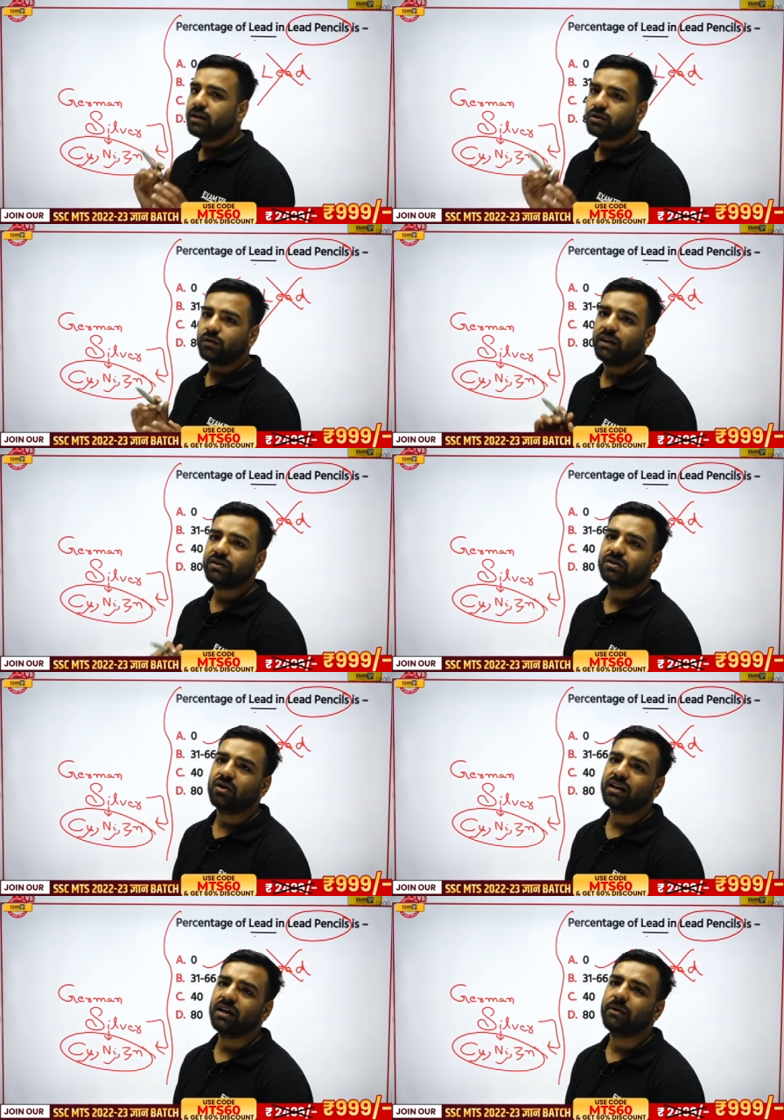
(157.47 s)
Fine.
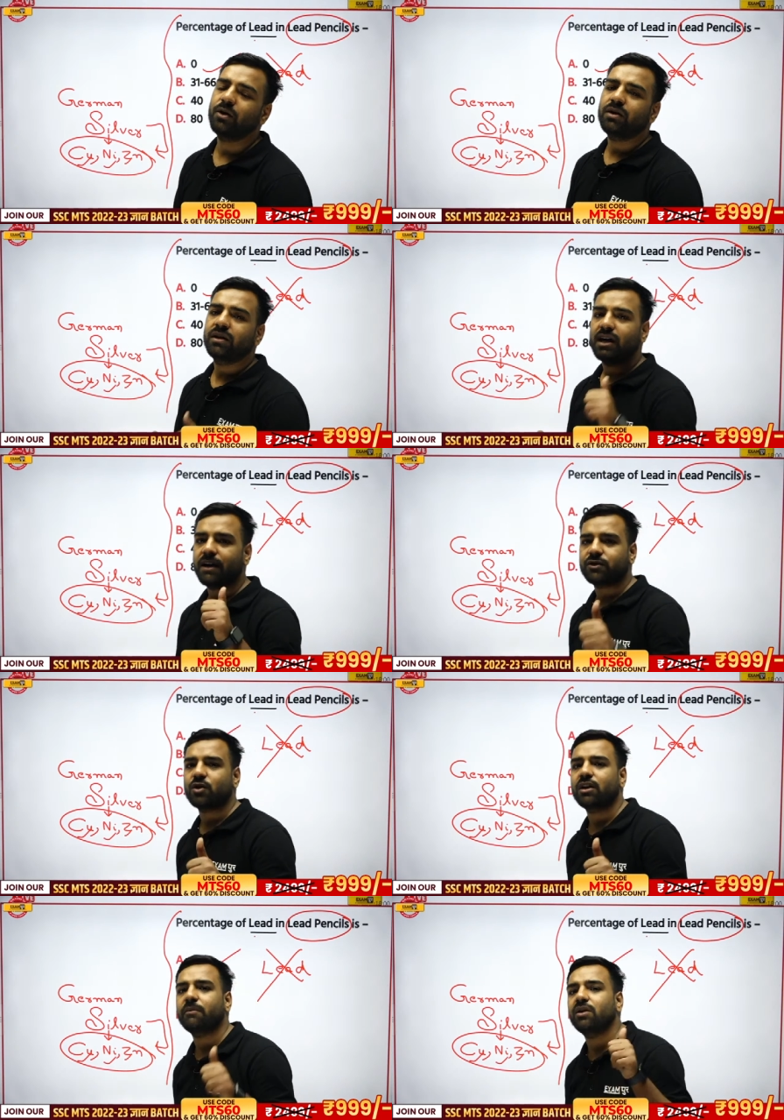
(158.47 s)
So what I was talking
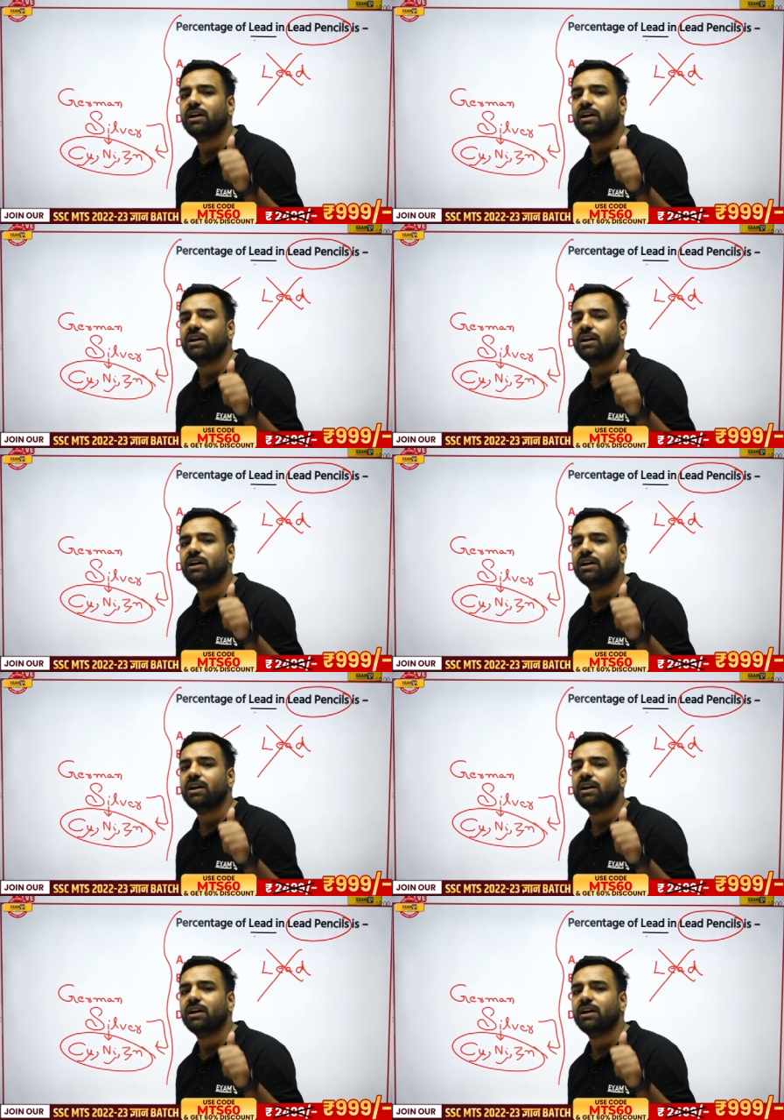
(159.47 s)
about